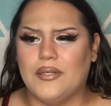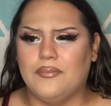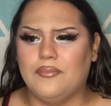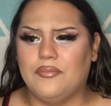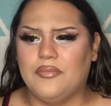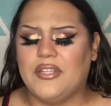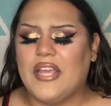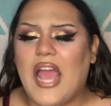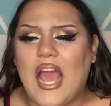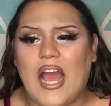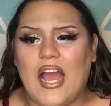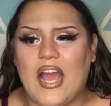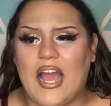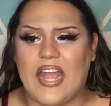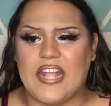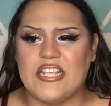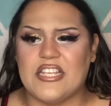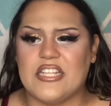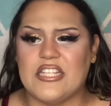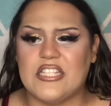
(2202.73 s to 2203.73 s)
yeah,
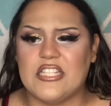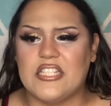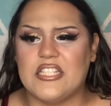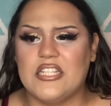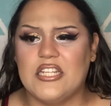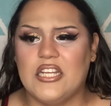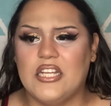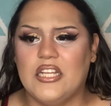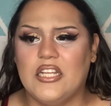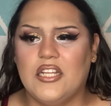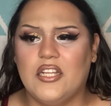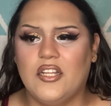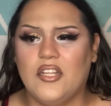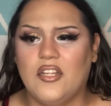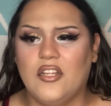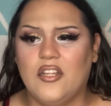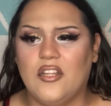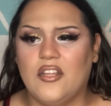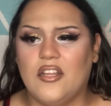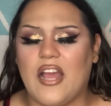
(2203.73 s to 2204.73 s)
it
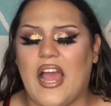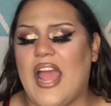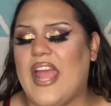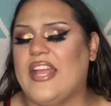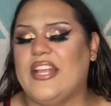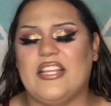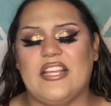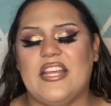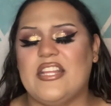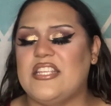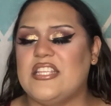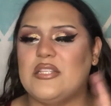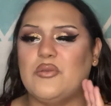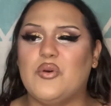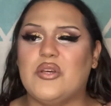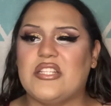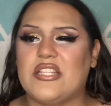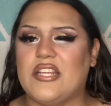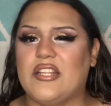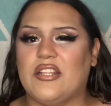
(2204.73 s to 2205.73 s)
just
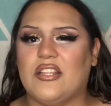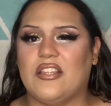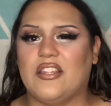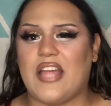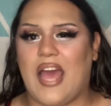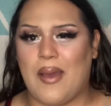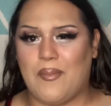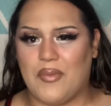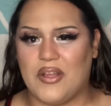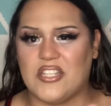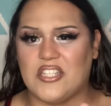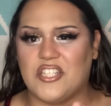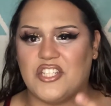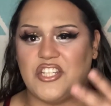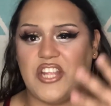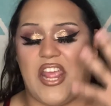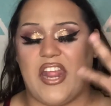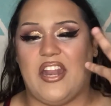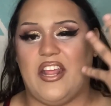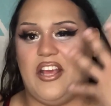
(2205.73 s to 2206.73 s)
wasn't that much
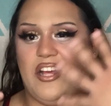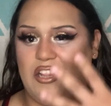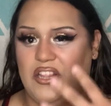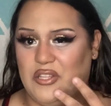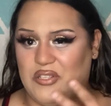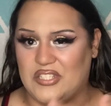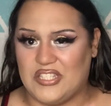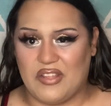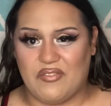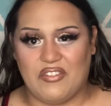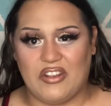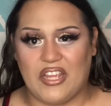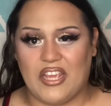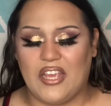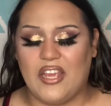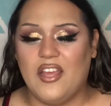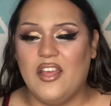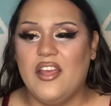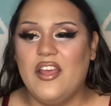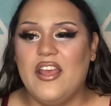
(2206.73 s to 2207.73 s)
shade
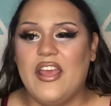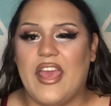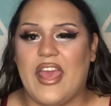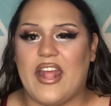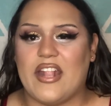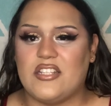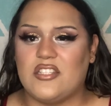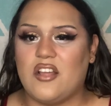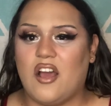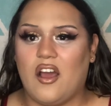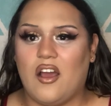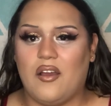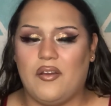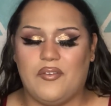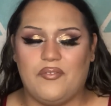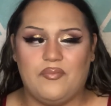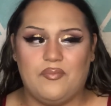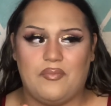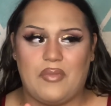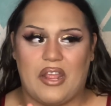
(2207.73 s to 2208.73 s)
inclusivity. It's not
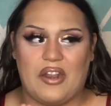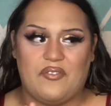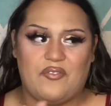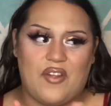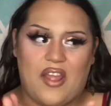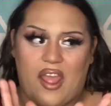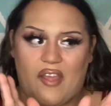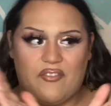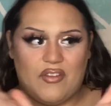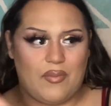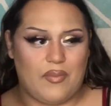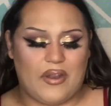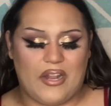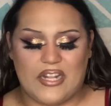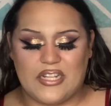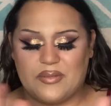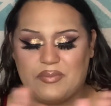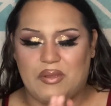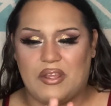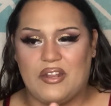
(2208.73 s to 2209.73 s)
made for everybody.
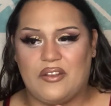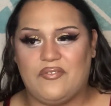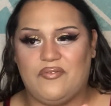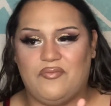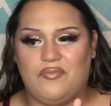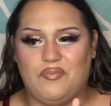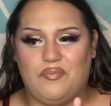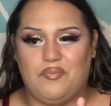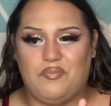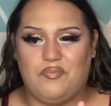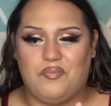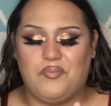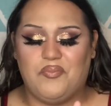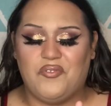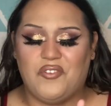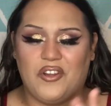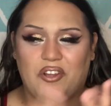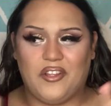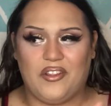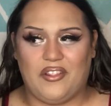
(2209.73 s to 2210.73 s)
It's made
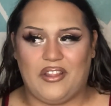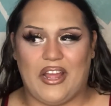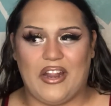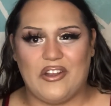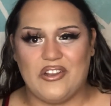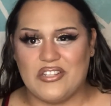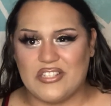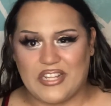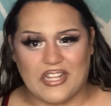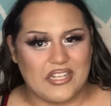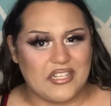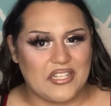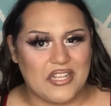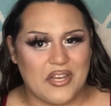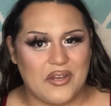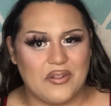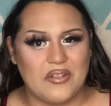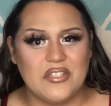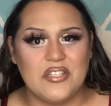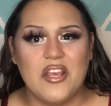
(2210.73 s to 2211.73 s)
for lighter skin
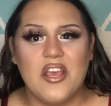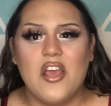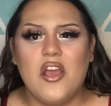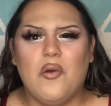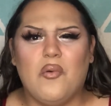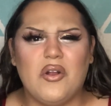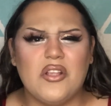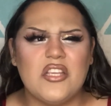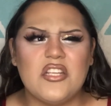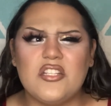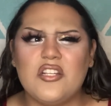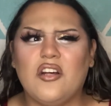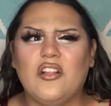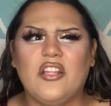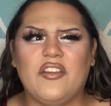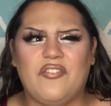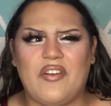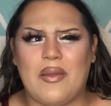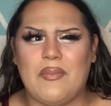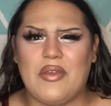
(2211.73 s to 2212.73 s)
tones, which is
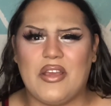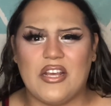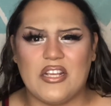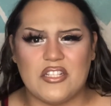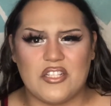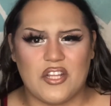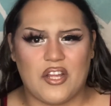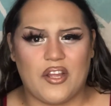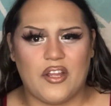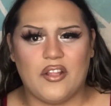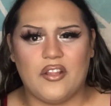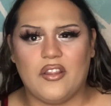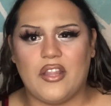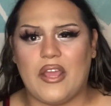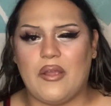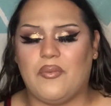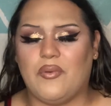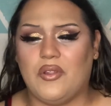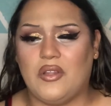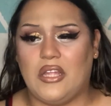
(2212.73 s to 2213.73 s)
totally fine because they're
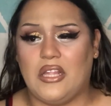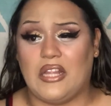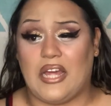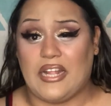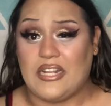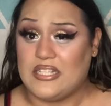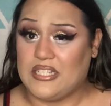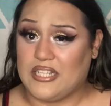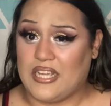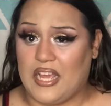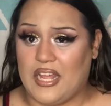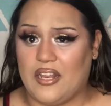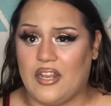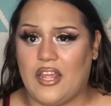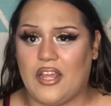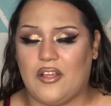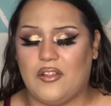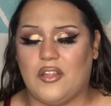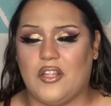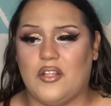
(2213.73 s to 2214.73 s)
like really light skin.
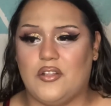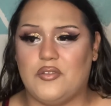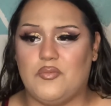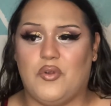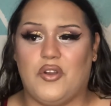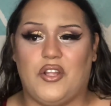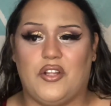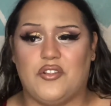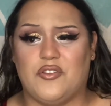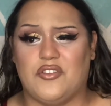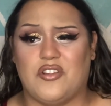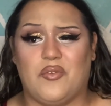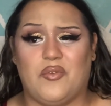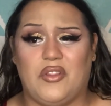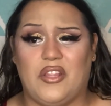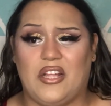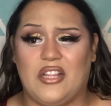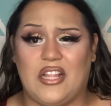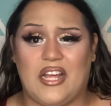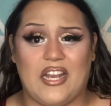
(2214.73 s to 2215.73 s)
Like the Murillo tones are
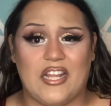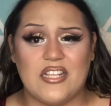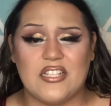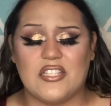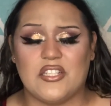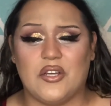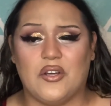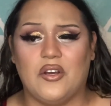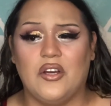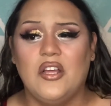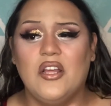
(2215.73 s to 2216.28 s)
really gladys, so